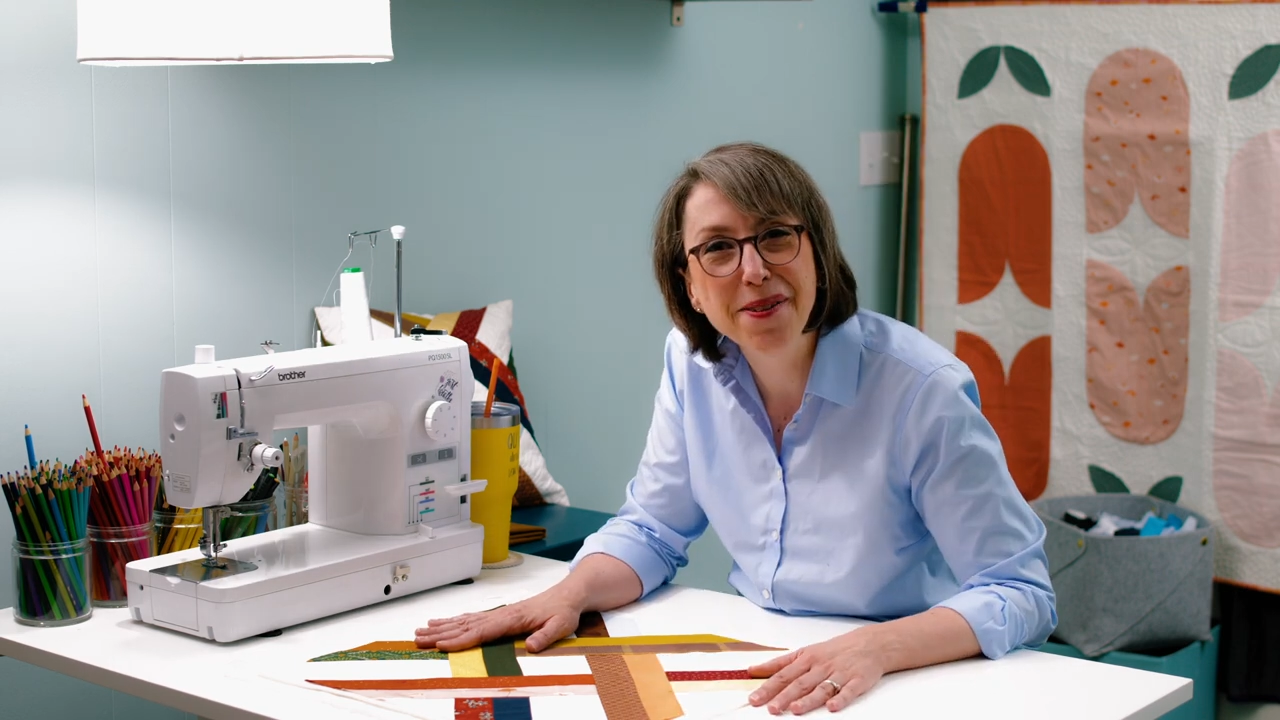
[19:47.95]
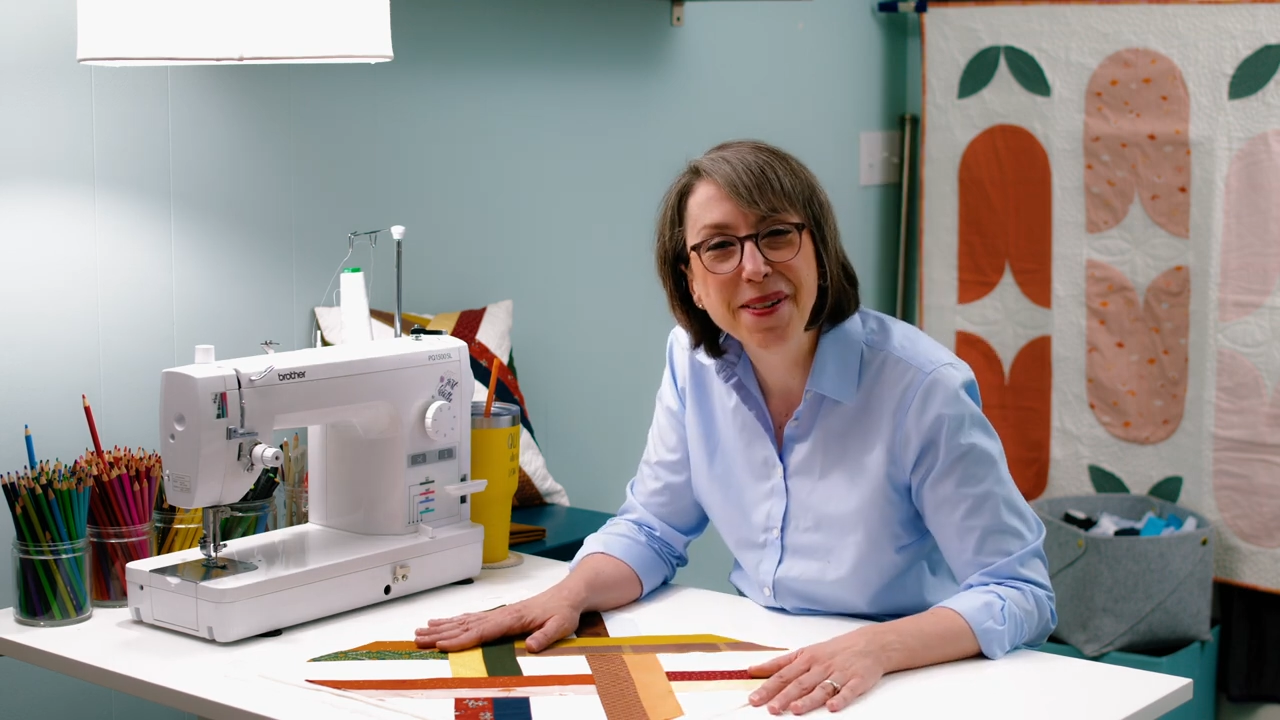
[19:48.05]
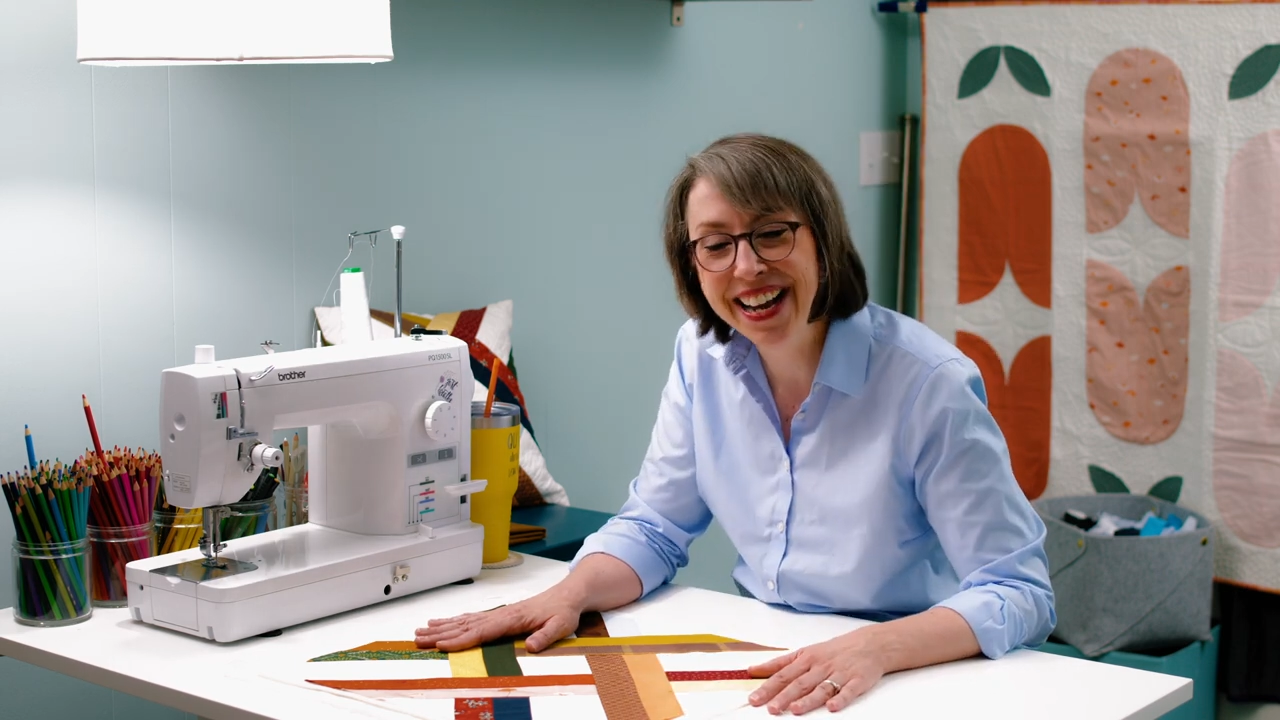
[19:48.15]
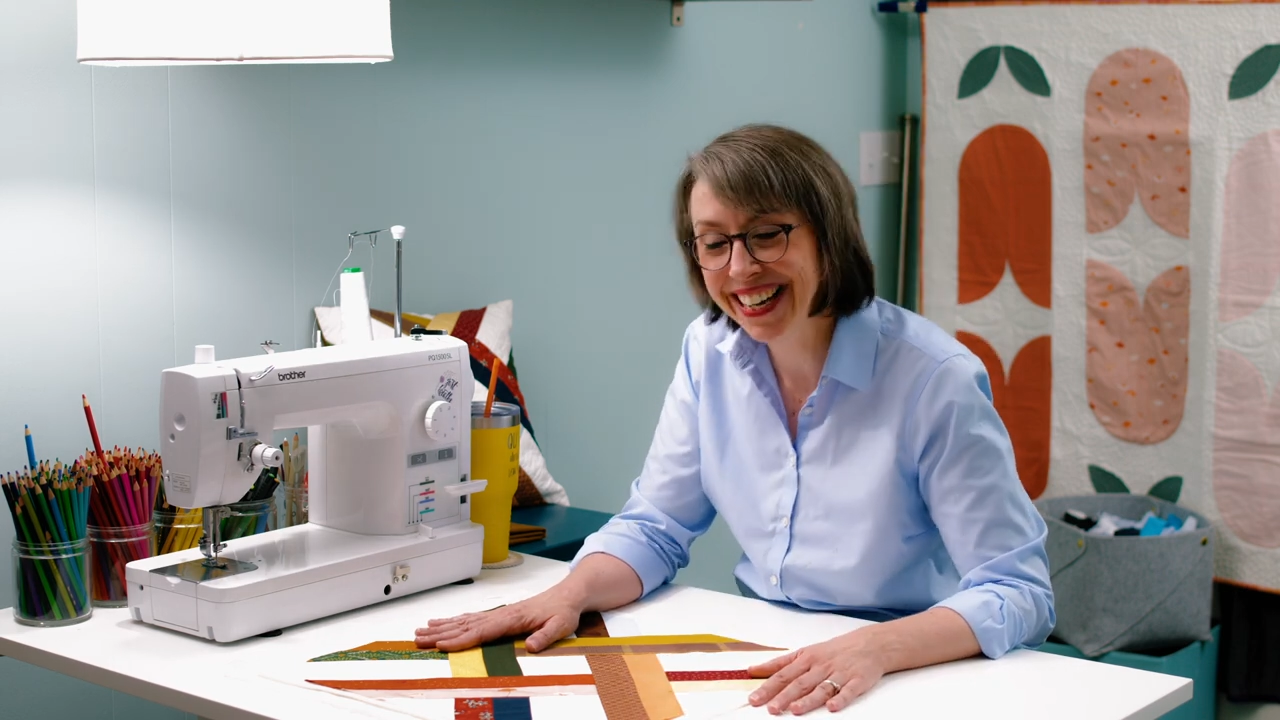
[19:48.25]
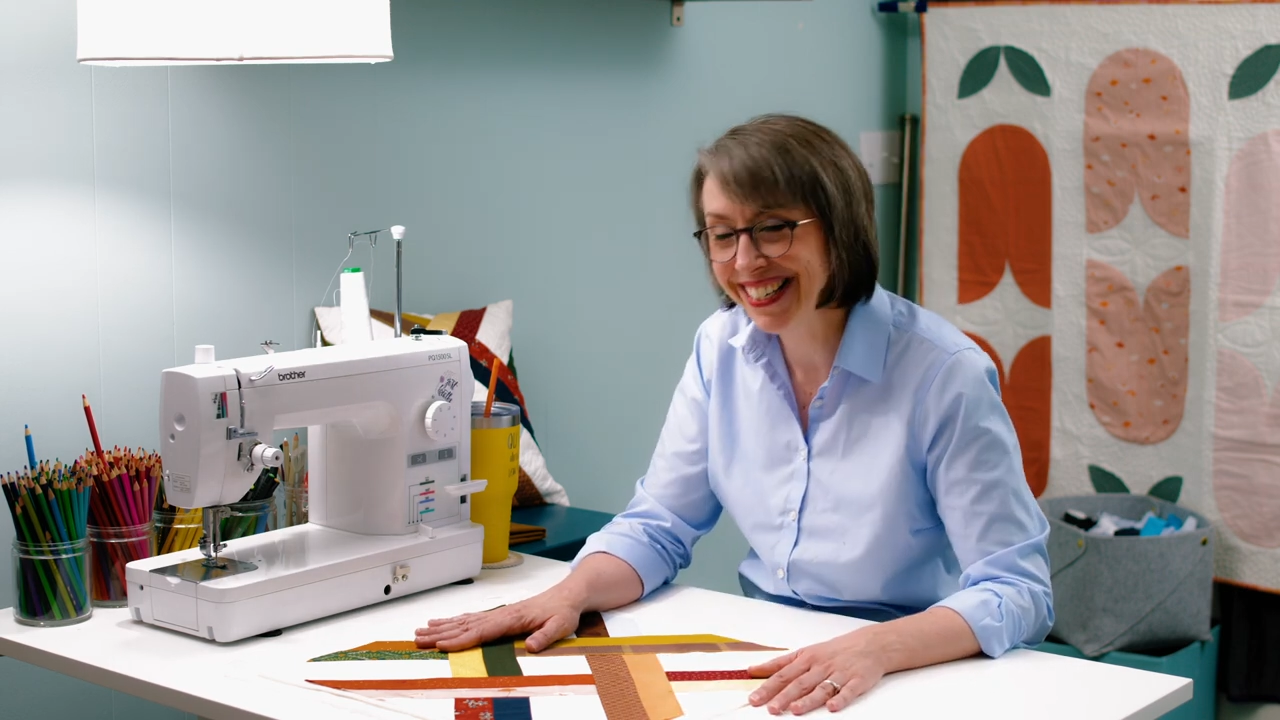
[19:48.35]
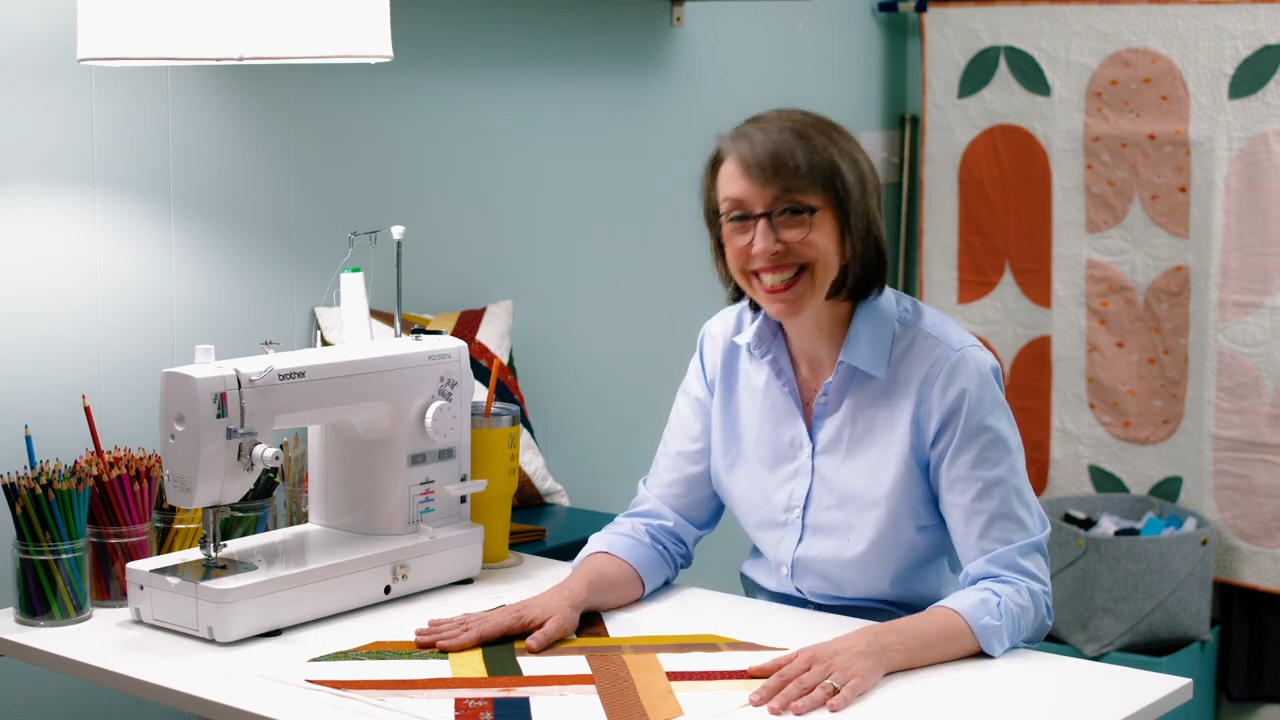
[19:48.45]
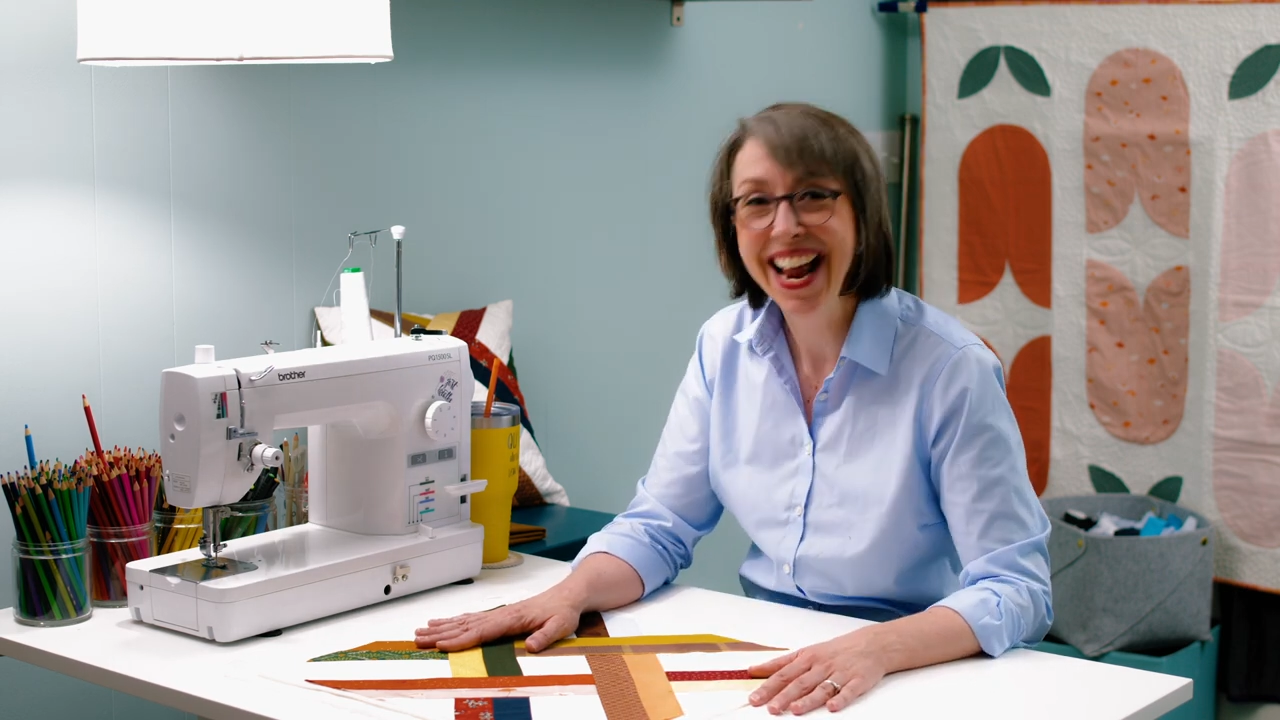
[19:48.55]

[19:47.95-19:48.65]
much